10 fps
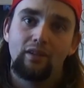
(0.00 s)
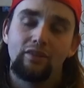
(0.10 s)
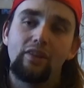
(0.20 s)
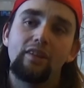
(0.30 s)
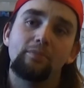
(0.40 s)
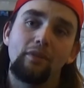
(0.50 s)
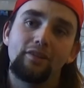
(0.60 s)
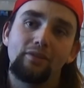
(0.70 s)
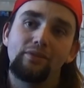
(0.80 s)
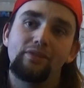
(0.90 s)
So there's my
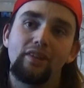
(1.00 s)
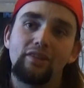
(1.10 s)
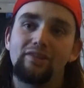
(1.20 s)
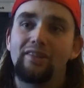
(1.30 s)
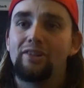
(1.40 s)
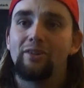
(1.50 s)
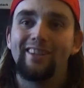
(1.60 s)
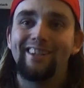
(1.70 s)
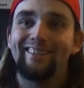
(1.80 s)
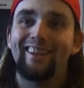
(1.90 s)
two cents,
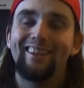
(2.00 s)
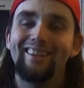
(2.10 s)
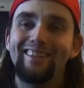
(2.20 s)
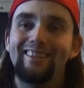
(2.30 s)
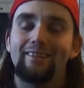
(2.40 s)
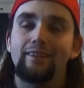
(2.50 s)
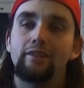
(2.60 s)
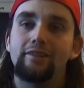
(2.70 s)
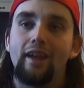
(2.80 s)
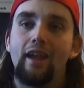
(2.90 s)
disjointed as it is, it
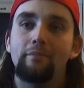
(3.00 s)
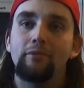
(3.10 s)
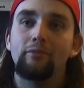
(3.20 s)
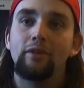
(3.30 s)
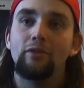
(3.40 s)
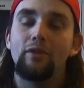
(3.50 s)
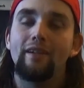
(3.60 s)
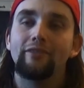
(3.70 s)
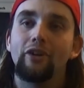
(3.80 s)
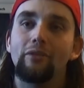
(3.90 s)
tends to happen when you
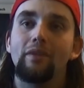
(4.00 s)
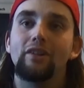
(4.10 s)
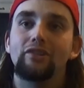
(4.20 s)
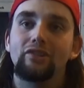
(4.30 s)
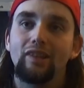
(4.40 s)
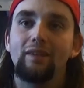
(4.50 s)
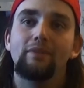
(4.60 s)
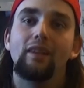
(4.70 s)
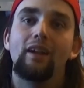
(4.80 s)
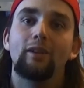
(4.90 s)
haven't gotten much
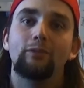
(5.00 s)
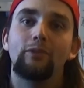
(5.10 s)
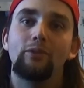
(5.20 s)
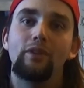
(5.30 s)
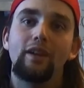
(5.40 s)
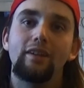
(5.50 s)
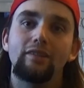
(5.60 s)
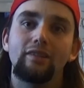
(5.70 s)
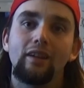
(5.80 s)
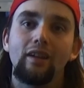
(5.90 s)
sleep the last few
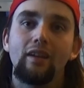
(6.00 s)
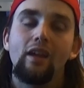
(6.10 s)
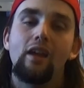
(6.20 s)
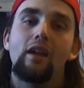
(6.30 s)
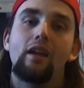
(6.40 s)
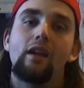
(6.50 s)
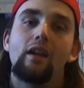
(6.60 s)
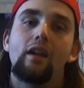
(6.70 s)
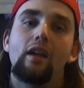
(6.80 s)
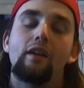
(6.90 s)
days.
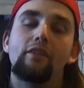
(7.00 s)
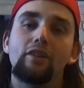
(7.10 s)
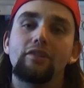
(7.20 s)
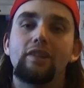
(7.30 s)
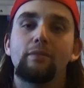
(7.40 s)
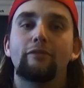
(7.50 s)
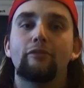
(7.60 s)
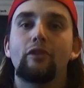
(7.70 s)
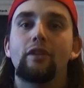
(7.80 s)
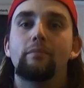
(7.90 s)
If I don't see you
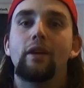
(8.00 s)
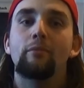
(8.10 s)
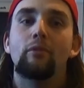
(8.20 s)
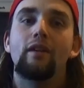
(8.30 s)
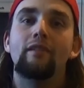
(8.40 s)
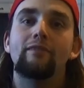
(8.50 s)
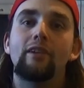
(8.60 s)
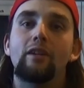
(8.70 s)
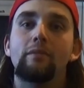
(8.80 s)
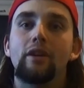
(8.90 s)
before then, people, have a
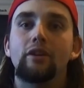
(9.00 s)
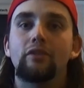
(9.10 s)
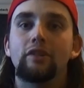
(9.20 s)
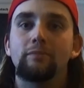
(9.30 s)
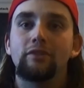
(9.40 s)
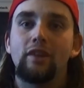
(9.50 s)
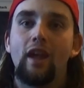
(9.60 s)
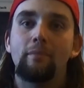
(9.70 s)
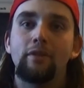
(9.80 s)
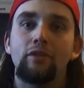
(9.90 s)
very Merry Christmas and a
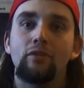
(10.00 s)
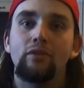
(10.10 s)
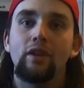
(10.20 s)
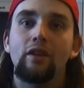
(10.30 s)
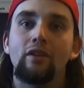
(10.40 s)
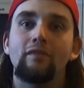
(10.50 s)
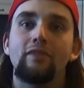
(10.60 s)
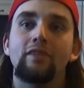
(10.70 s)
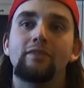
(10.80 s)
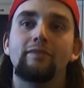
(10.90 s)
Happy New Year, and if
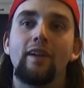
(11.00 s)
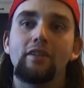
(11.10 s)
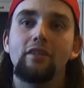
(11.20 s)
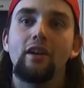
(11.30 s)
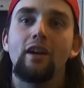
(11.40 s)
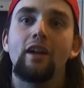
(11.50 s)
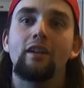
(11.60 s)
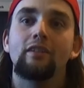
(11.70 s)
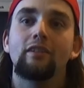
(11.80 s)
there's a fat guy